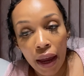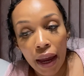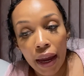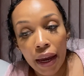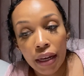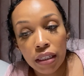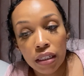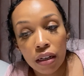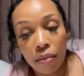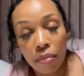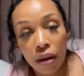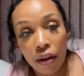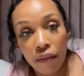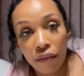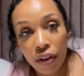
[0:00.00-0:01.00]
It ended up
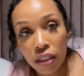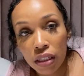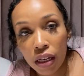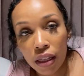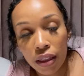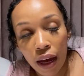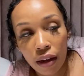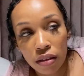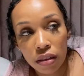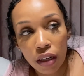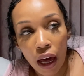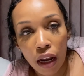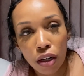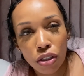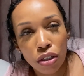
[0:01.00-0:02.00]
being
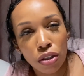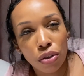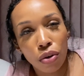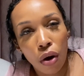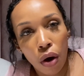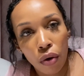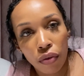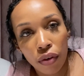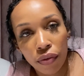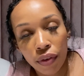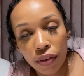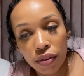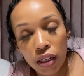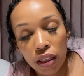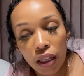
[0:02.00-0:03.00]
$15,000, a little over
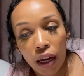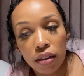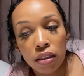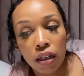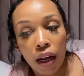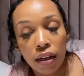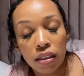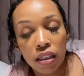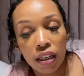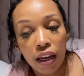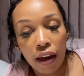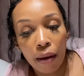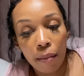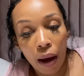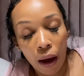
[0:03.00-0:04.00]
$15,000 to get
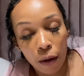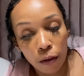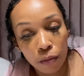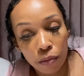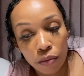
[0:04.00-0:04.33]
him out.